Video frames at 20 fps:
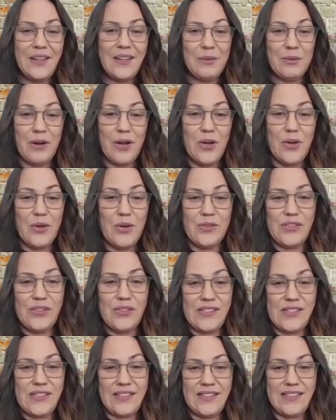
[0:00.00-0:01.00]

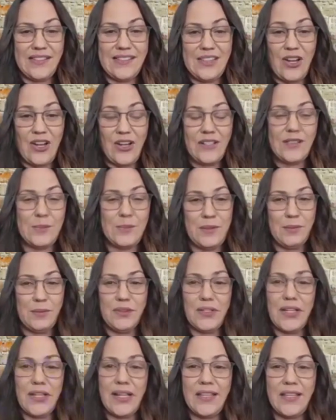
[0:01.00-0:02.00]
roads and talking to
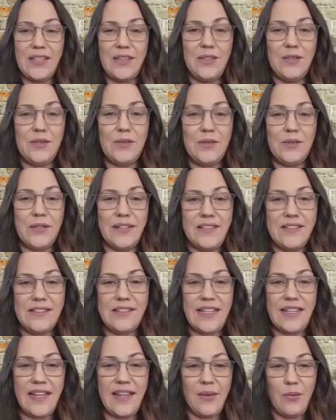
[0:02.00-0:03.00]
people like you and
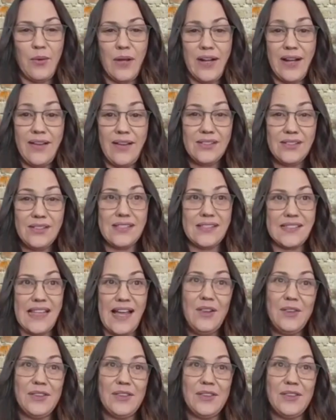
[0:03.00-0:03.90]
saying, what else is out